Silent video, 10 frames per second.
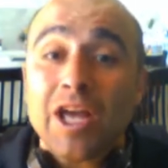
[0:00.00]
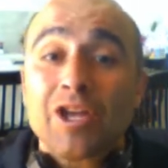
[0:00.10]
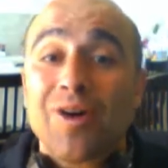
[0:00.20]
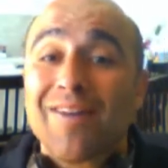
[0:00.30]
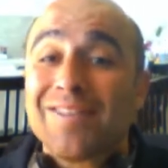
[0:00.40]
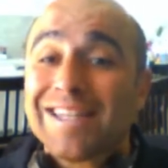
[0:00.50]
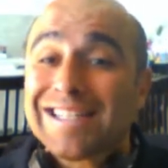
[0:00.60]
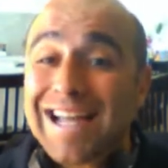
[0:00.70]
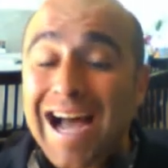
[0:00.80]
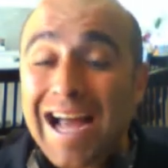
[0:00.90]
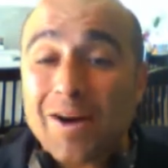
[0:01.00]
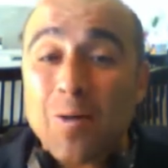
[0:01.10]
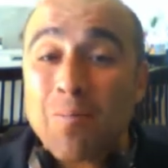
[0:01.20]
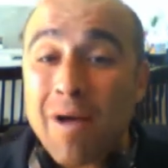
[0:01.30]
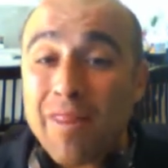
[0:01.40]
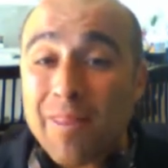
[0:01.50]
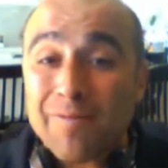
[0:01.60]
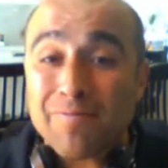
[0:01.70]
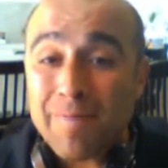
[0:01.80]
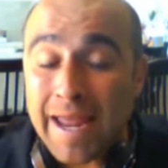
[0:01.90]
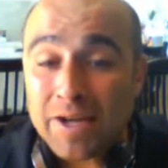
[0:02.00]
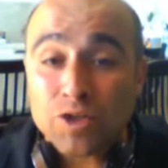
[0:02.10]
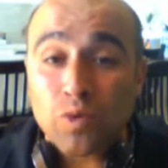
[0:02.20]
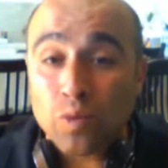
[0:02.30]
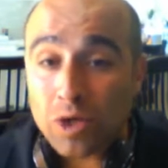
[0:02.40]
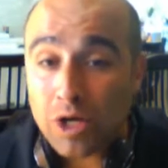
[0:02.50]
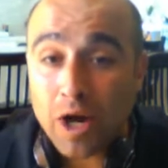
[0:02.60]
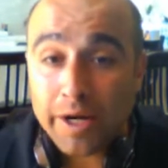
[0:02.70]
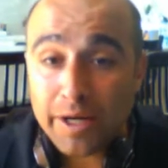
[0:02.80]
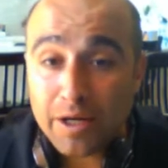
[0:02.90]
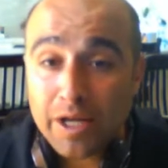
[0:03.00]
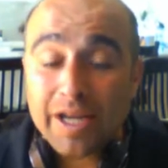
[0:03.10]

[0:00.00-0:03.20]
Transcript: You'll have the entire month of May to work on it.